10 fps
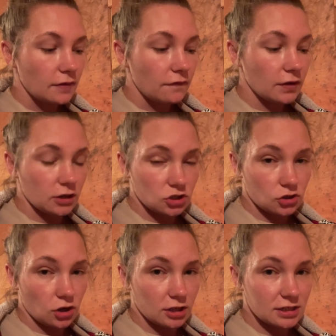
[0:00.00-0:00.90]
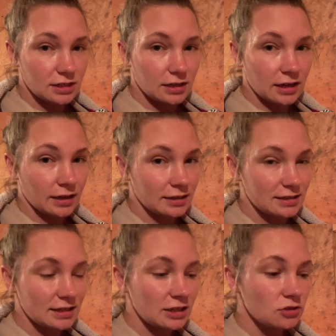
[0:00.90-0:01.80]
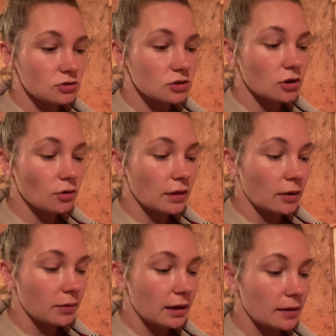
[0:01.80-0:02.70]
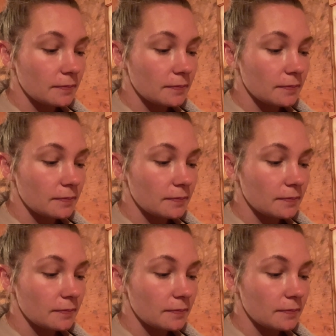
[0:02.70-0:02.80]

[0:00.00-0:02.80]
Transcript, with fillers: Fingers crossed it continues to go that way.